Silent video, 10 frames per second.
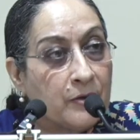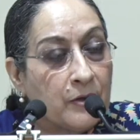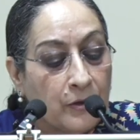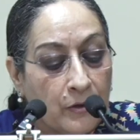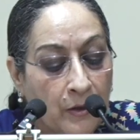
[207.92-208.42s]

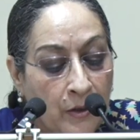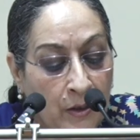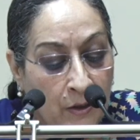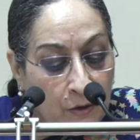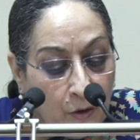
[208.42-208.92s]
in
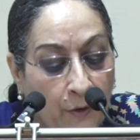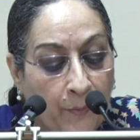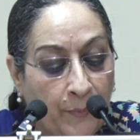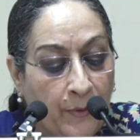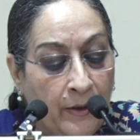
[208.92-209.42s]

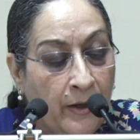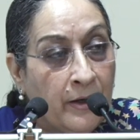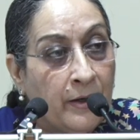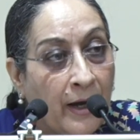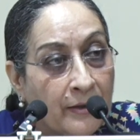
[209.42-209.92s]
Europe
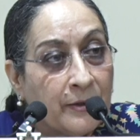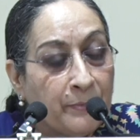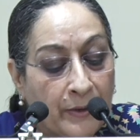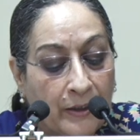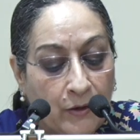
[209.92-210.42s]
has
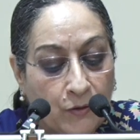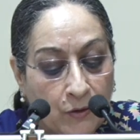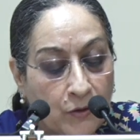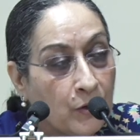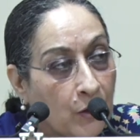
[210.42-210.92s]

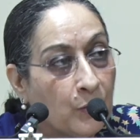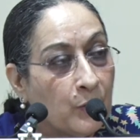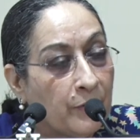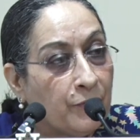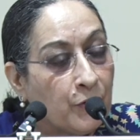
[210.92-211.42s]
implications not
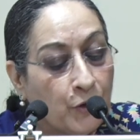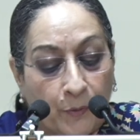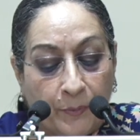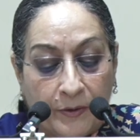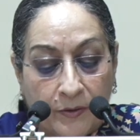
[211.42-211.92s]
only for
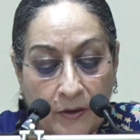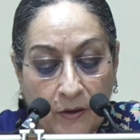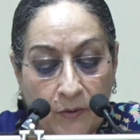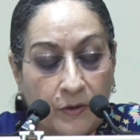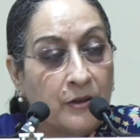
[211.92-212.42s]
European
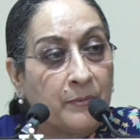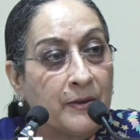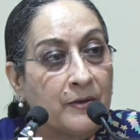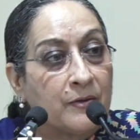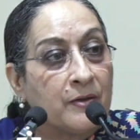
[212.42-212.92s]
security,
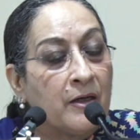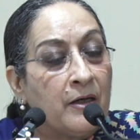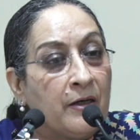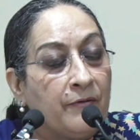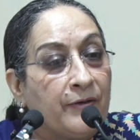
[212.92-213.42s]
but its
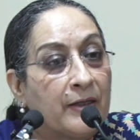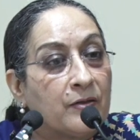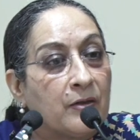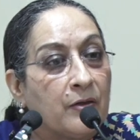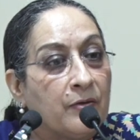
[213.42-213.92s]
effects
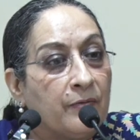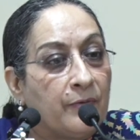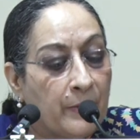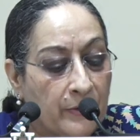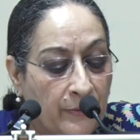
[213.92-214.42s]
are
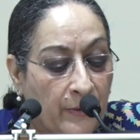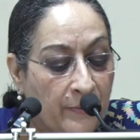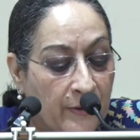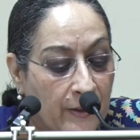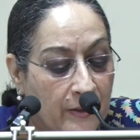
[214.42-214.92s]

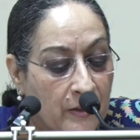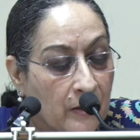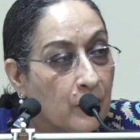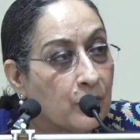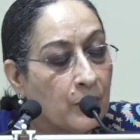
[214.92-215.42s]
reverberating
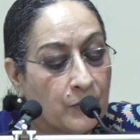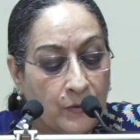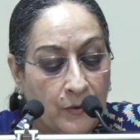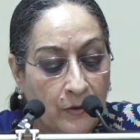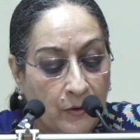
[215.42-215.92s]

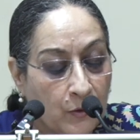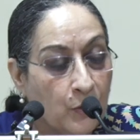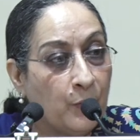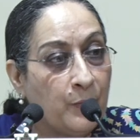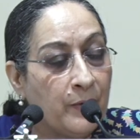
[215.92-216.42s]
across the
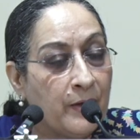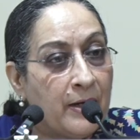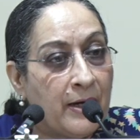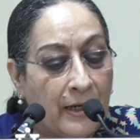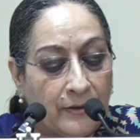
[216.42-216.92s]
globe,
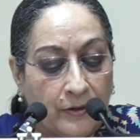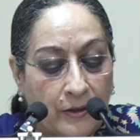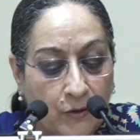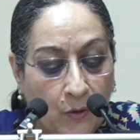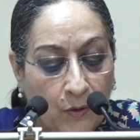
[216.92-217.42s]
as it
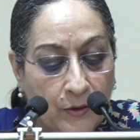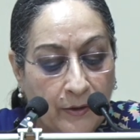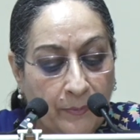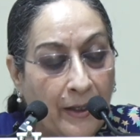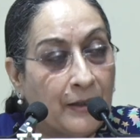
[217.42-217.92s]
has caused
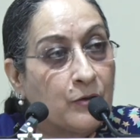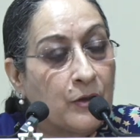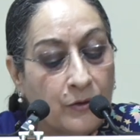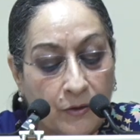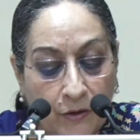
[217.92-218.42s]
supply chain
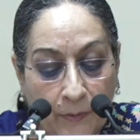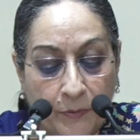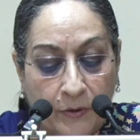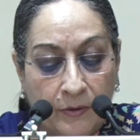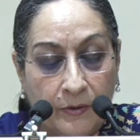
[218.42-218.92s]

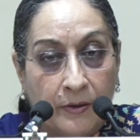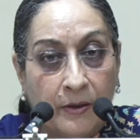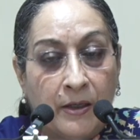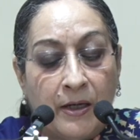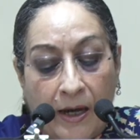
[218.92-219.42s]
disruptions
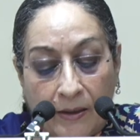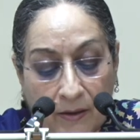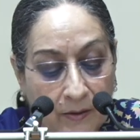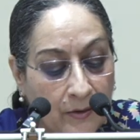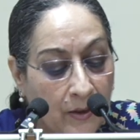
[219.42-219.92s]
and
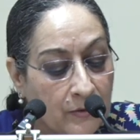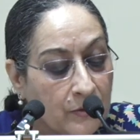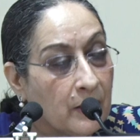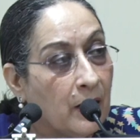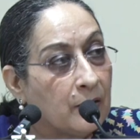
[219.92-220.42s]
concerns
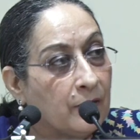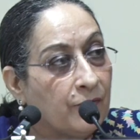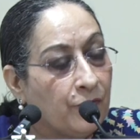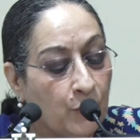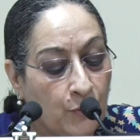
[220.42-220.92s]
regarding
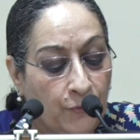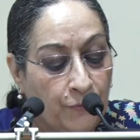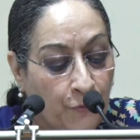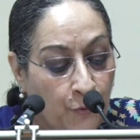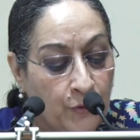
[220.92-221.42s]

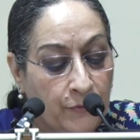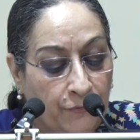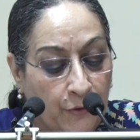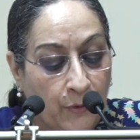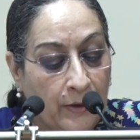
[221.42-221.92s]
food,
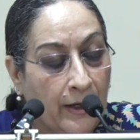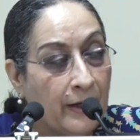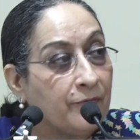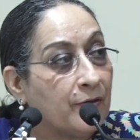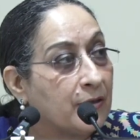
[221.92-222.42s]
fuel,
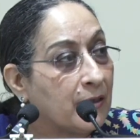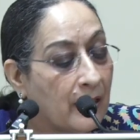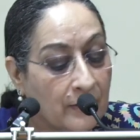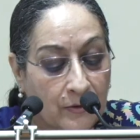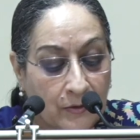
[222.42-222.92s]
and
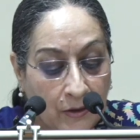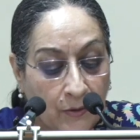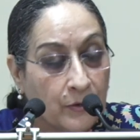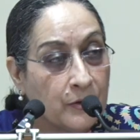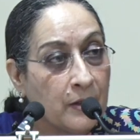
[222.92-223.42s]
fertilizer
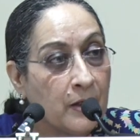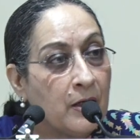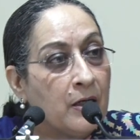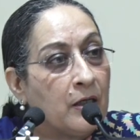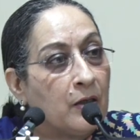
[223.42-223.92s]
security
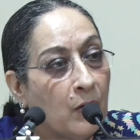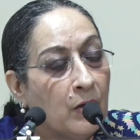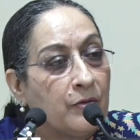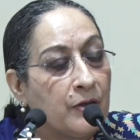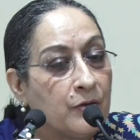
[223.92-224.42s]
in all
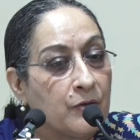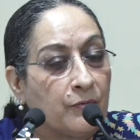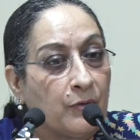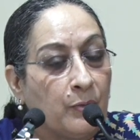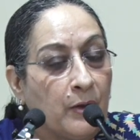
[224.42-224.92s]
regions of
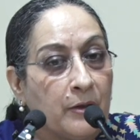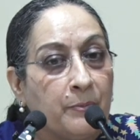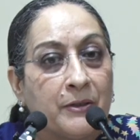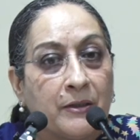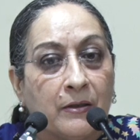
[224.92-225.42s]
the world,
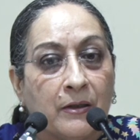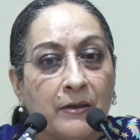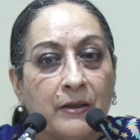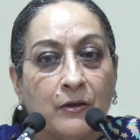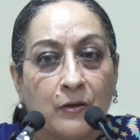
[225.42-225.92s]

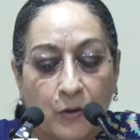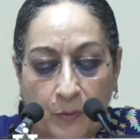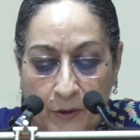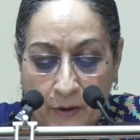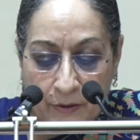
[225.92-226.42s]
particularly in the
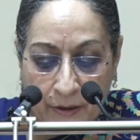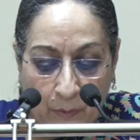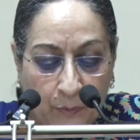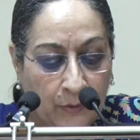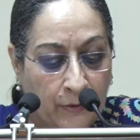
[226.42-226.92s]
global
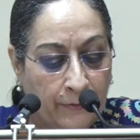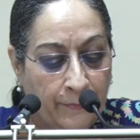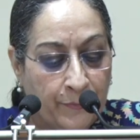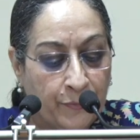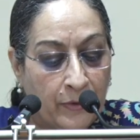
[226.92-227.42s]
south.
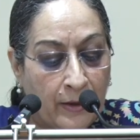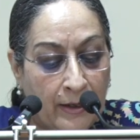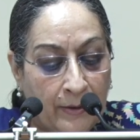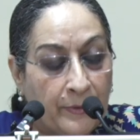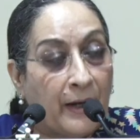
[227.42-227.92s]

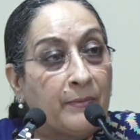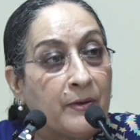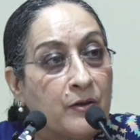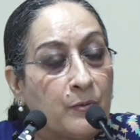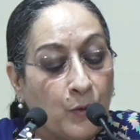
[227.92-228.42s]
Prime
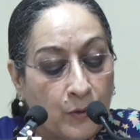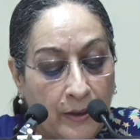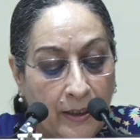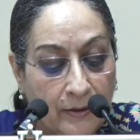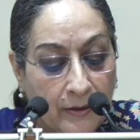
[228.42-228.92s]
Minister Modi
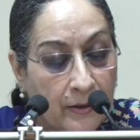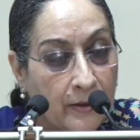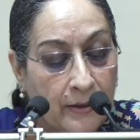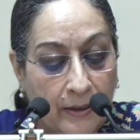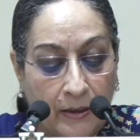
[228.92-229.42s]
has
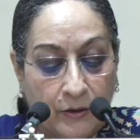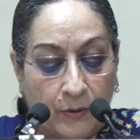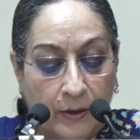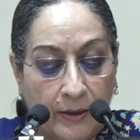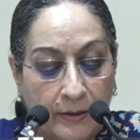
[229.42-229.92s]
clearly
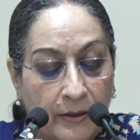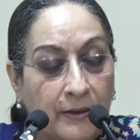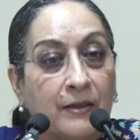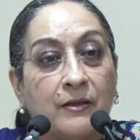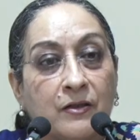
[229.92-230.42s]
articulated
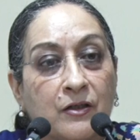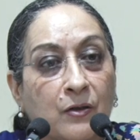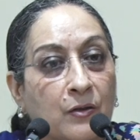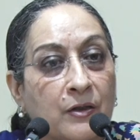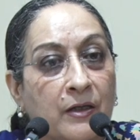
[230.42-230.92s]
that this is
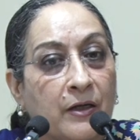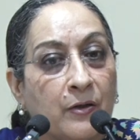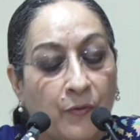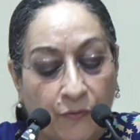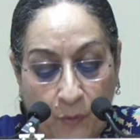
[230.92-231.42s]
not an era
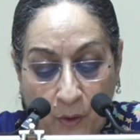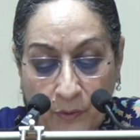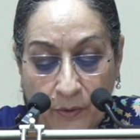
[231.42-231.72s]
of war.